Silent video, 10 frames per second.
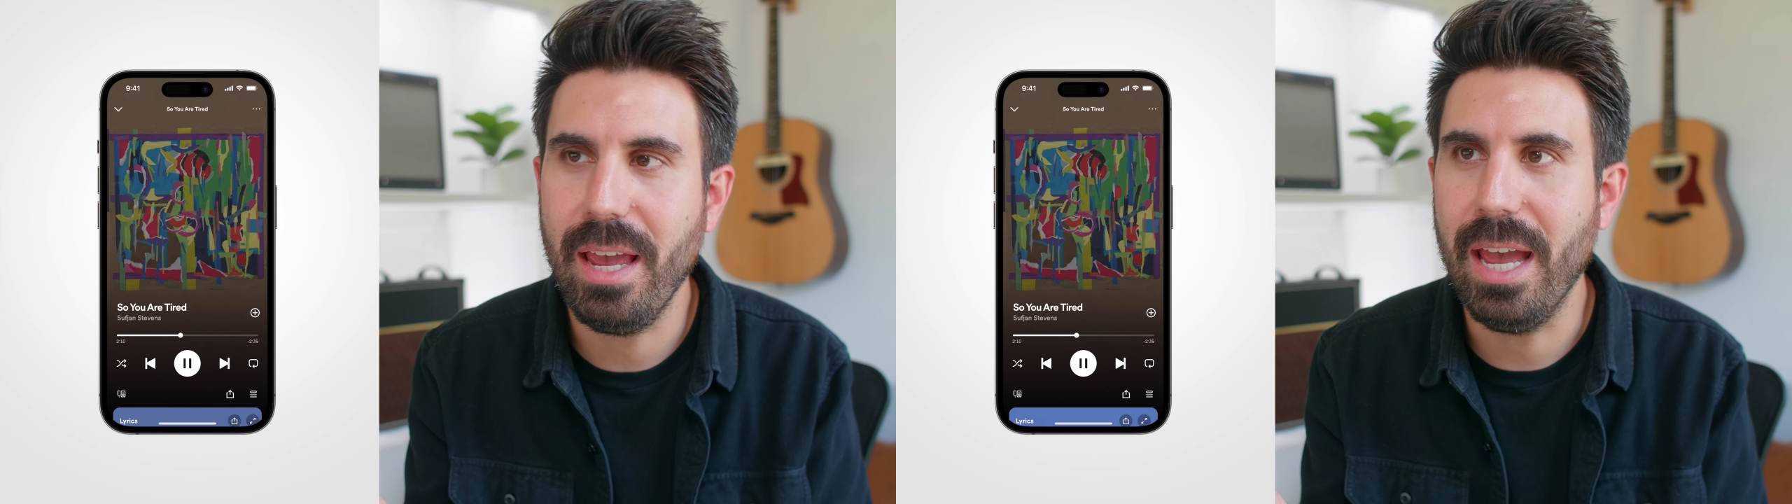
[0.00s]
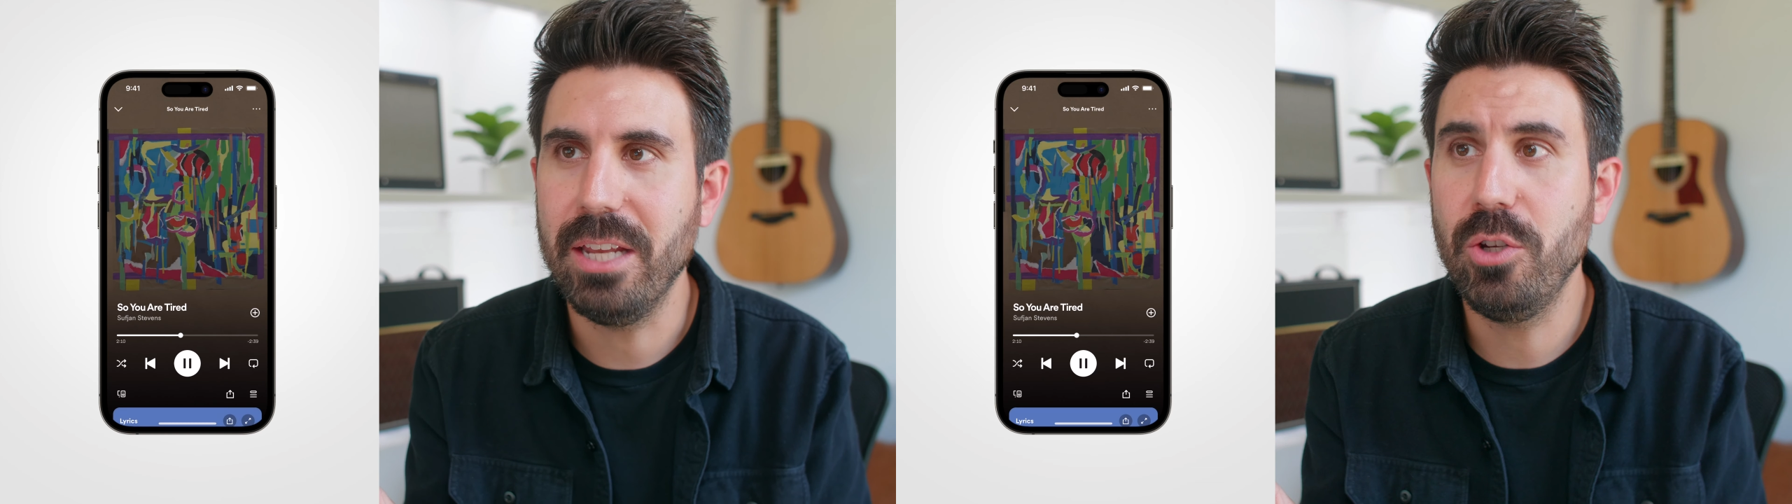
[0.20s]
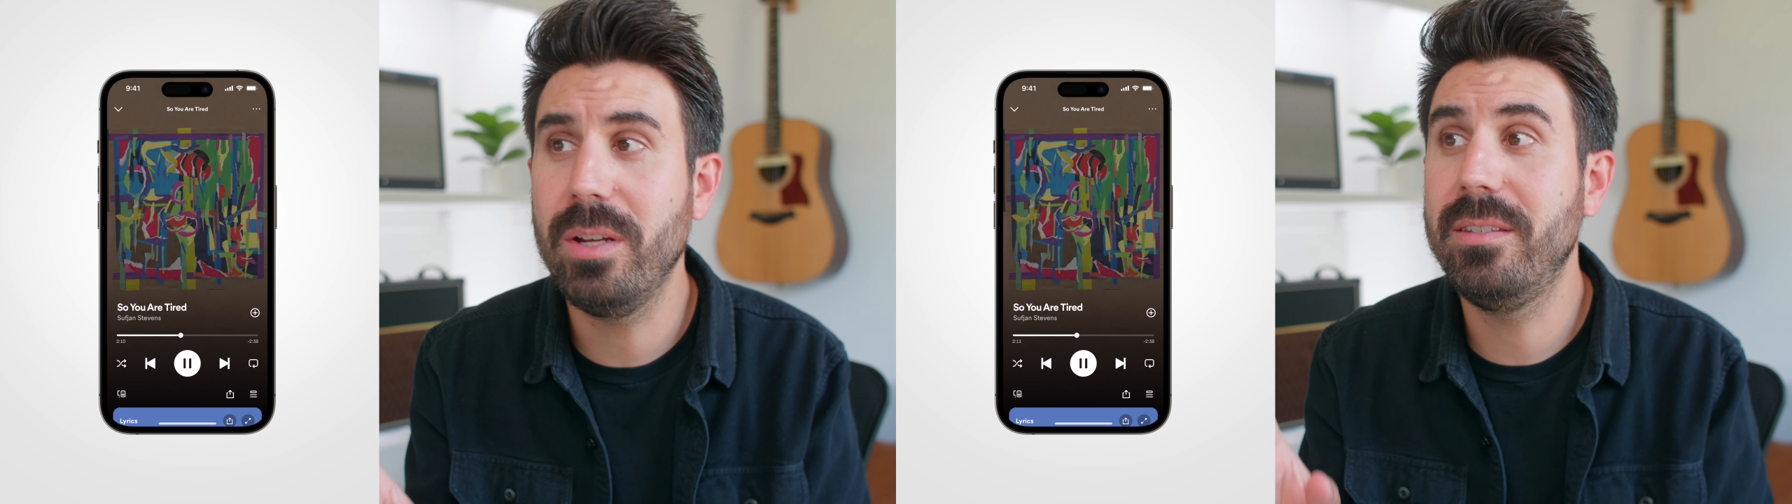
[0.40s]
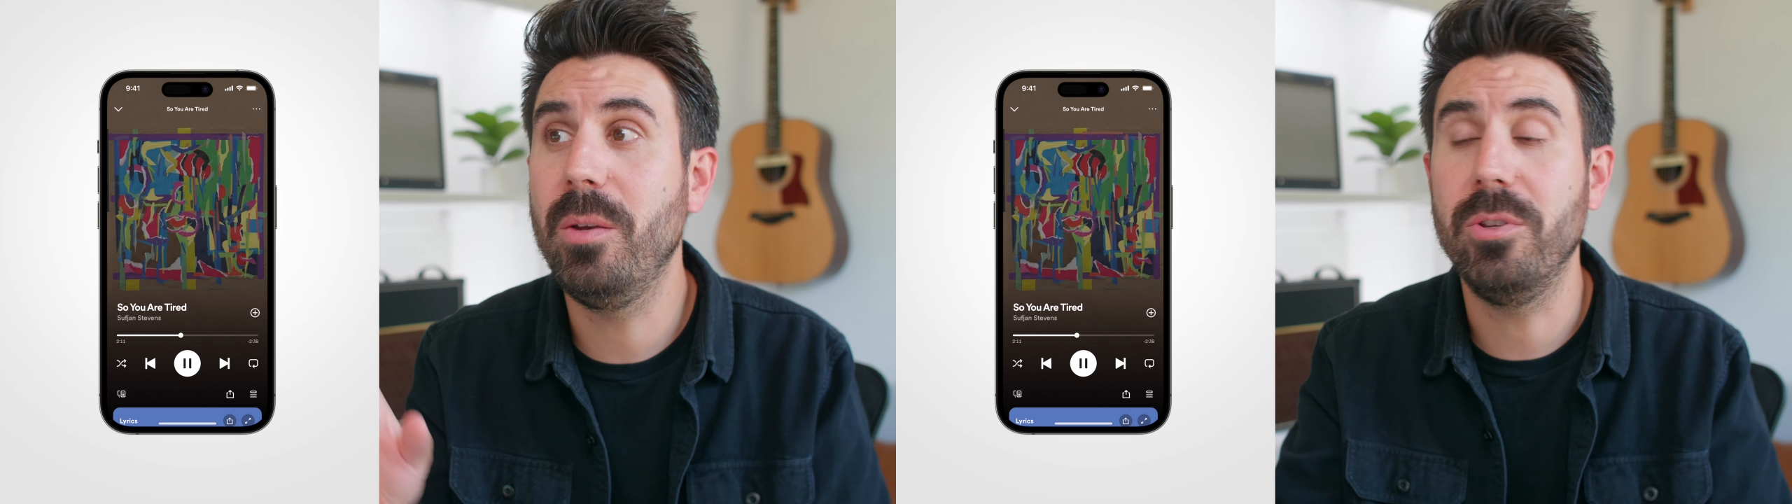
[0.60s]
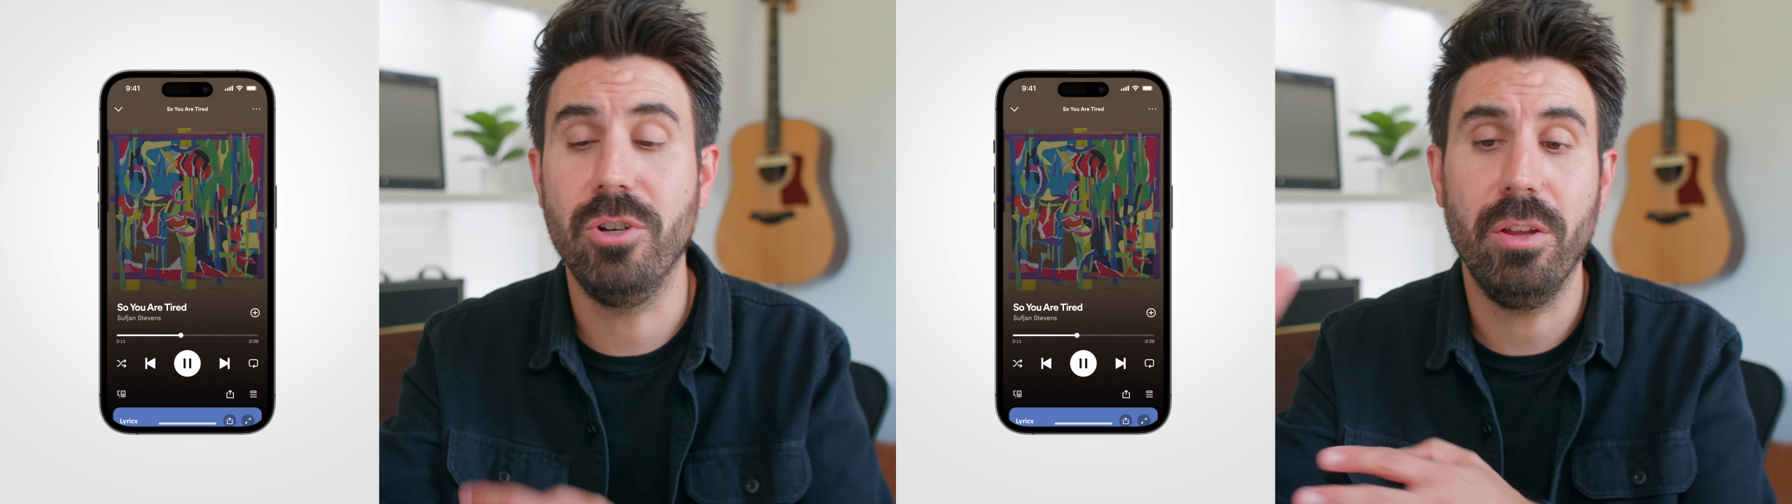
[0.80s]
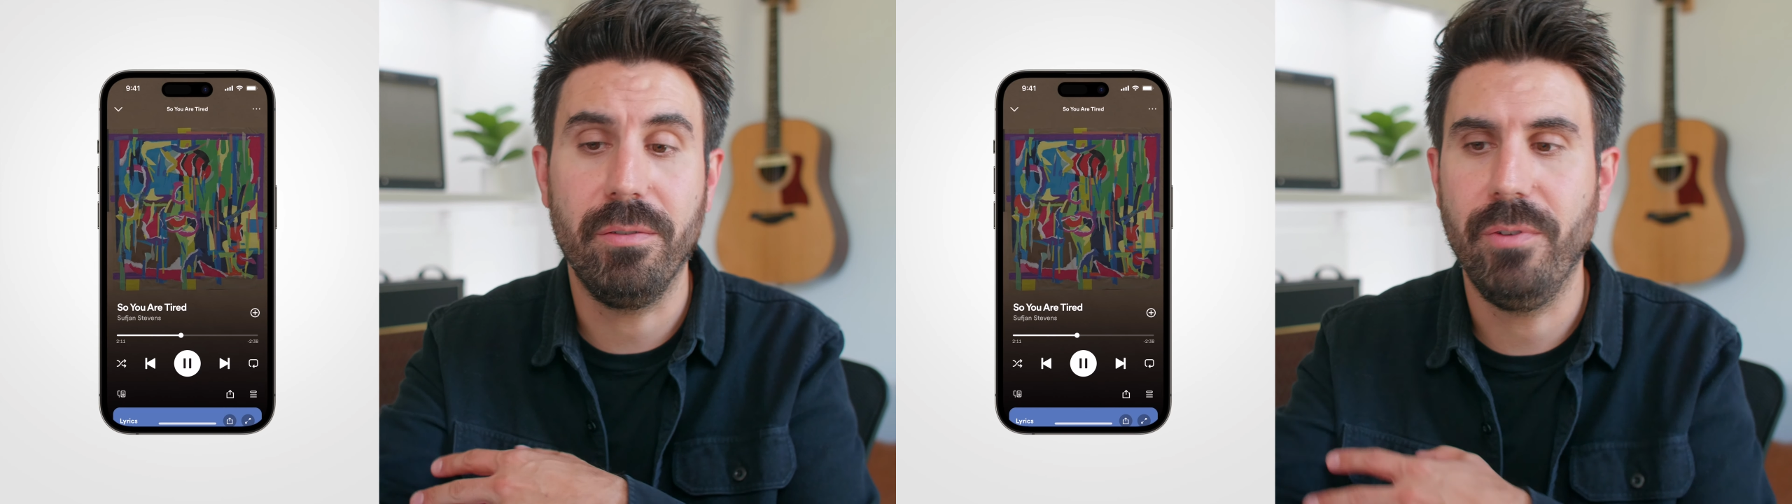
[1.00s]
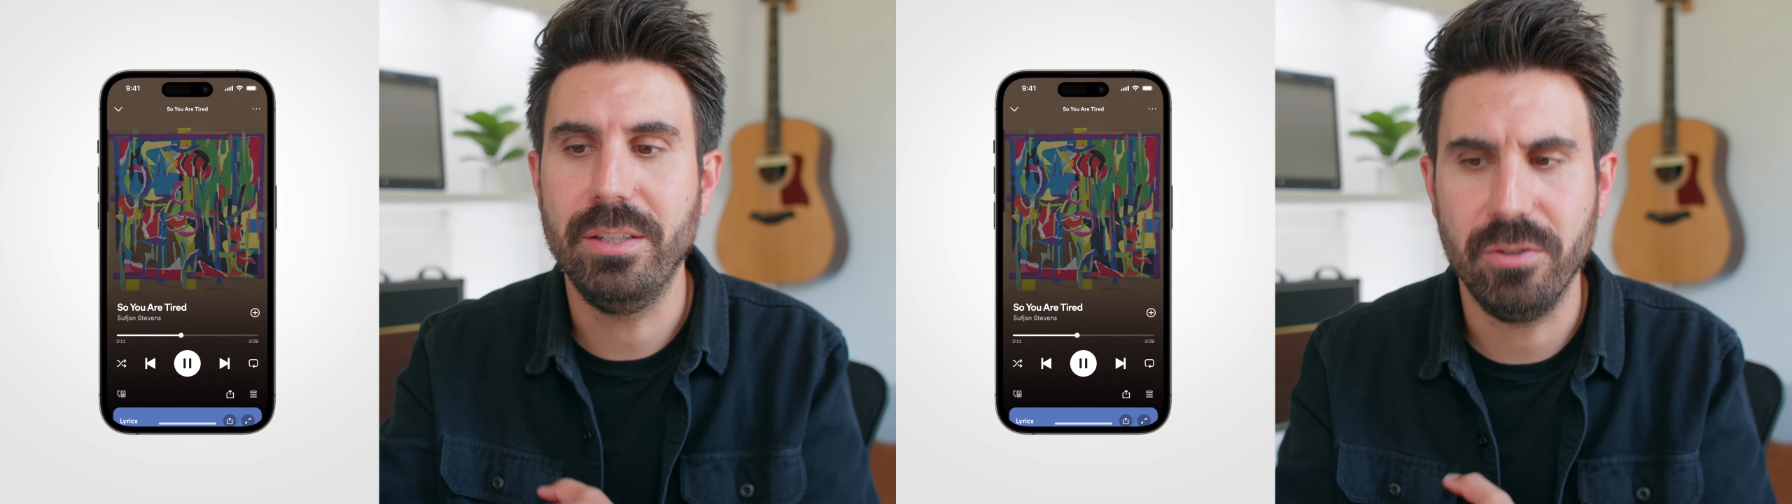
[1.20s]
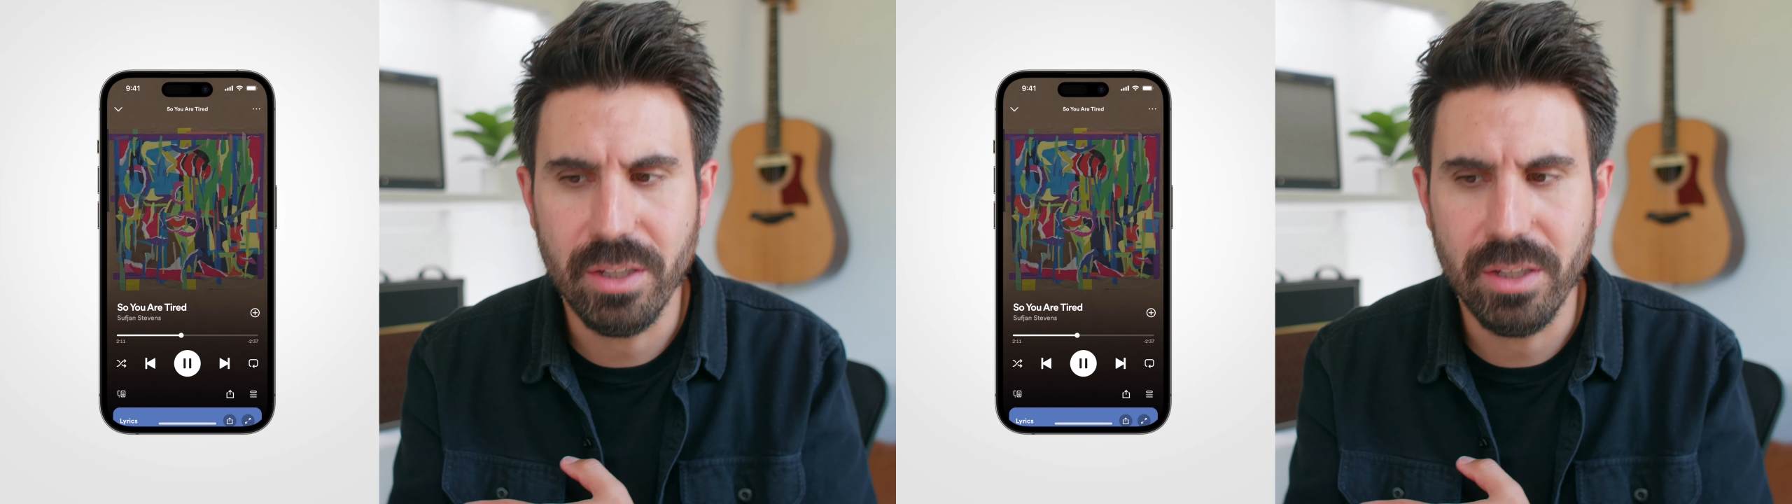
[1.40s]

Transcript: and you can see what your other friends are